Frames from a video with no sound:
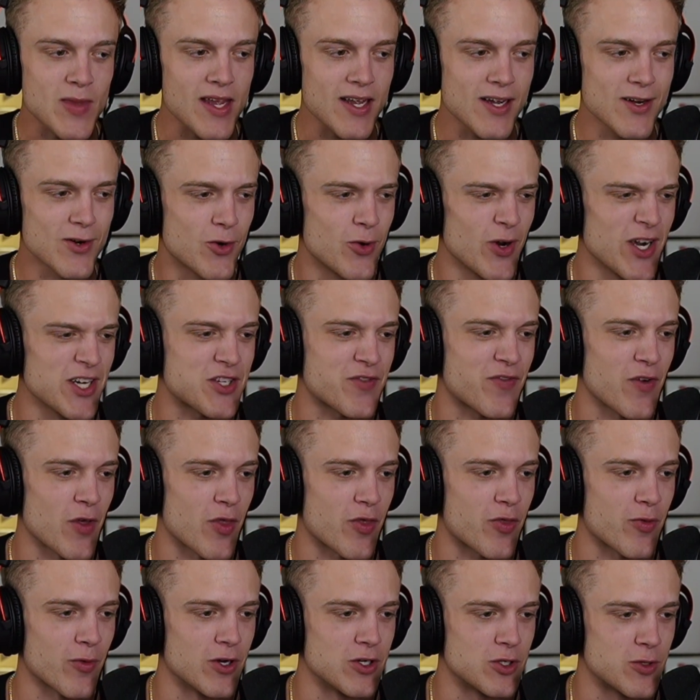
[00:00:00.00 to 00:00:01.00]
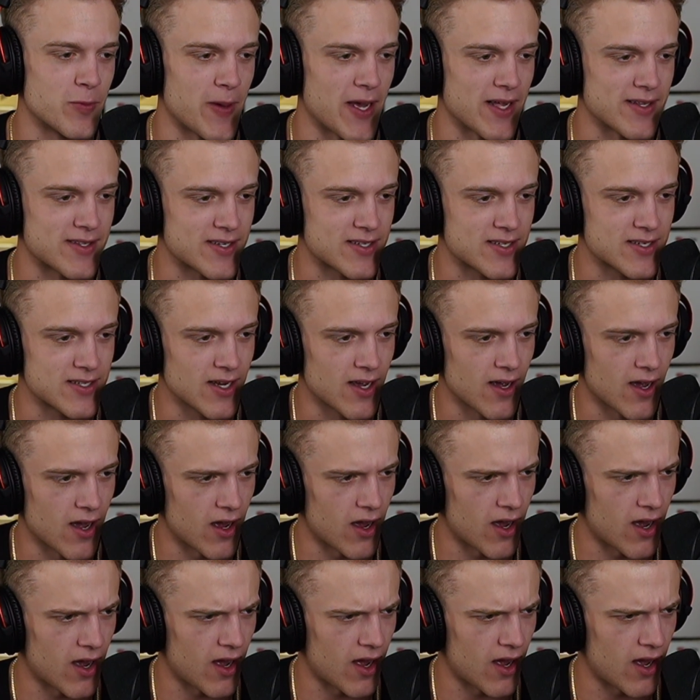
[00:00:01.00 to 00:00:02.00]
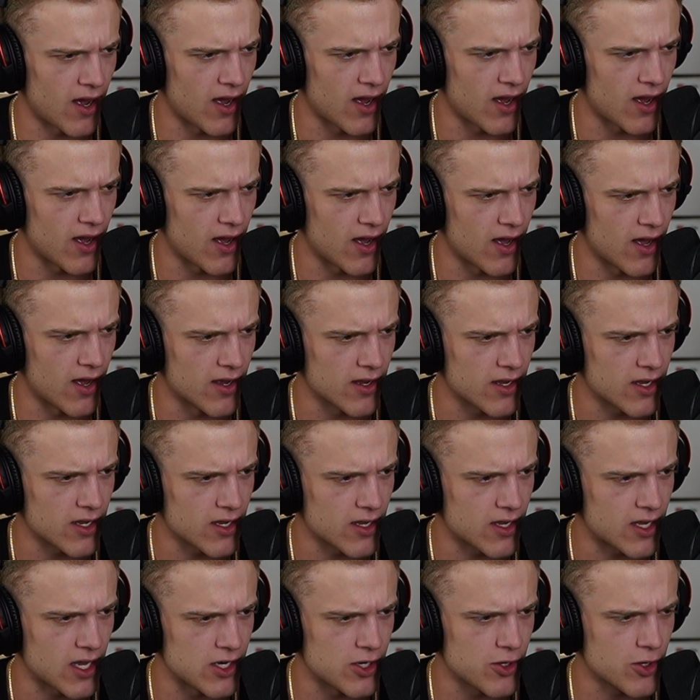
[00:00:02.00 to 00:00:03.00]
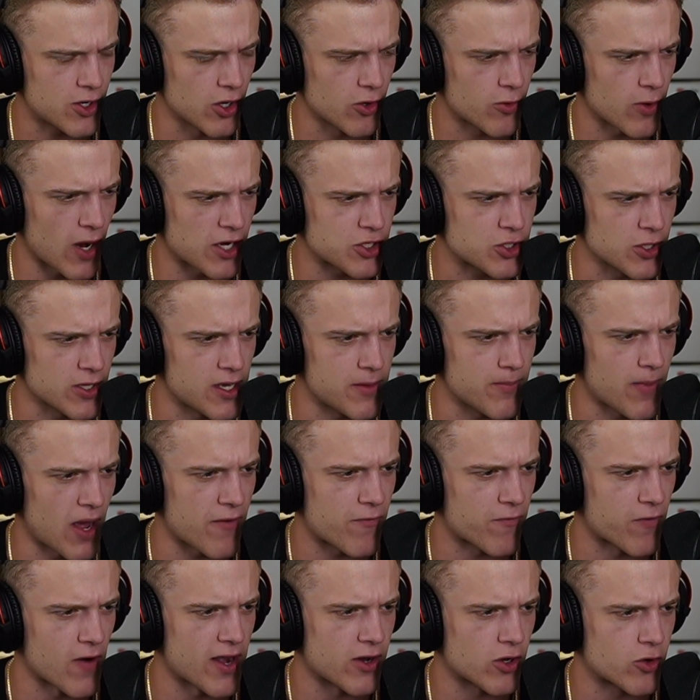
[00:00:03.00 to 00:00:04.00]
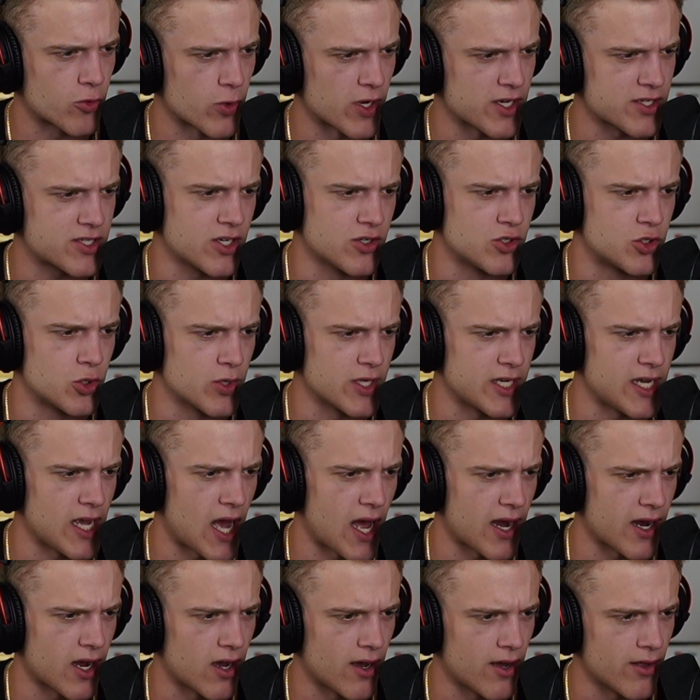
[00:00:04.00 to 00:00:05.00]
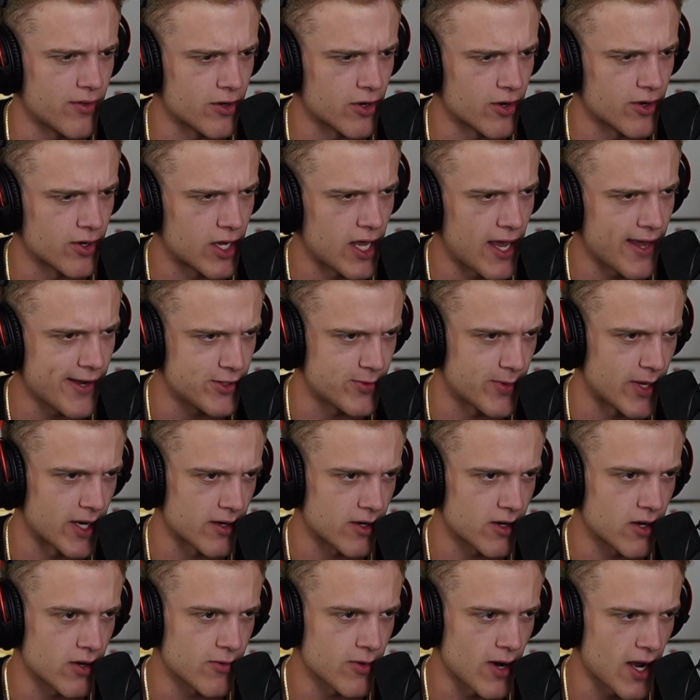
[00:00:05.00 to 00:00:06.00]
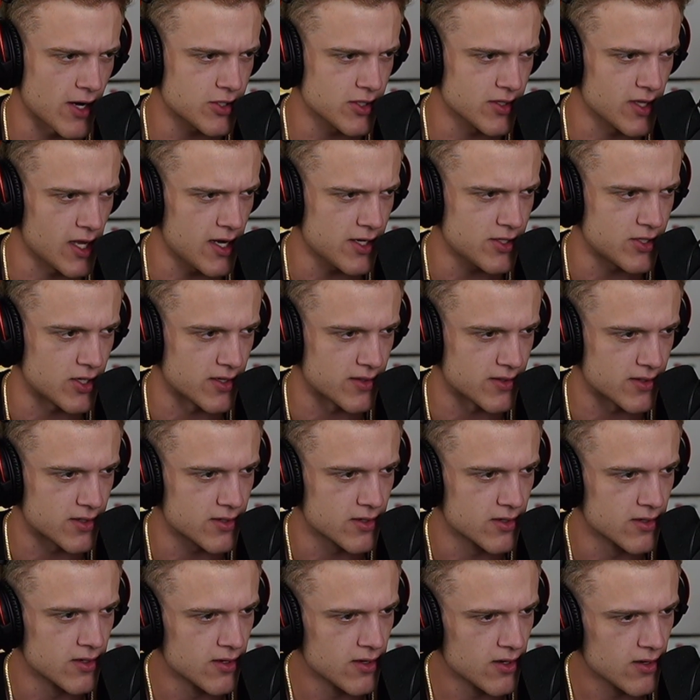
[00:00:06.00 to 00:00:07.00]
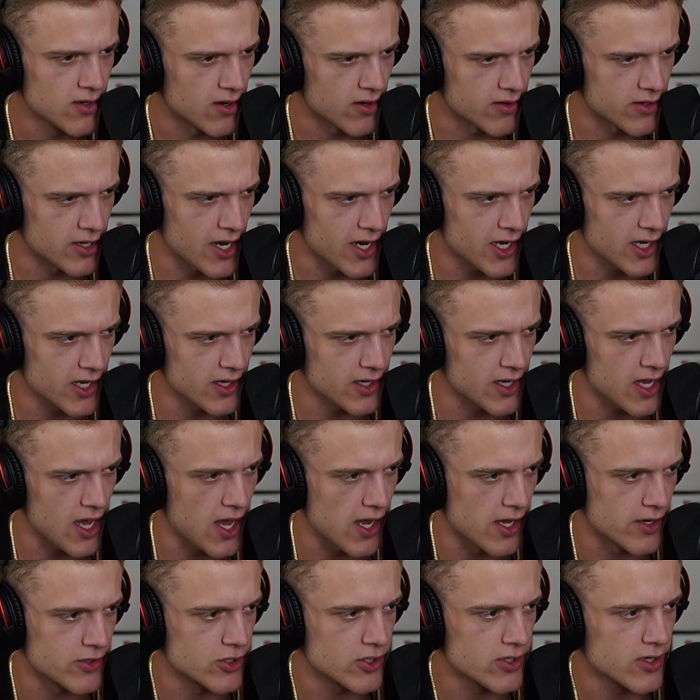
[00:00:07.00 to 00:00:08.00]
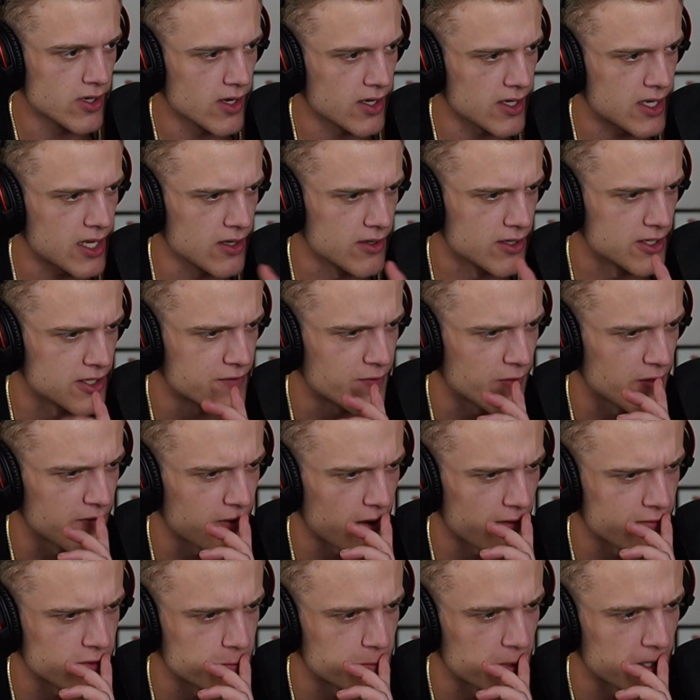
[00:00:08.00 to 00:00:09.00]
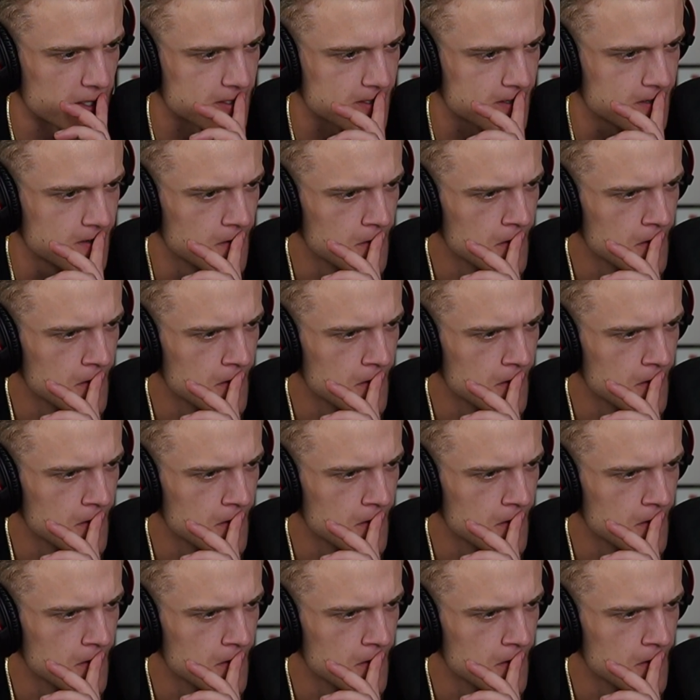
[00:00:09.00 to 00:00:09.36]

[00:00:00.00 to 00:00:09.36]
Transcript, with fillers: Chris for the 300 bits. Uh, can you congratulate my friend Chris and Juliana on their engagement? Congratulations on getting engaged. Achilles for the 500 bets.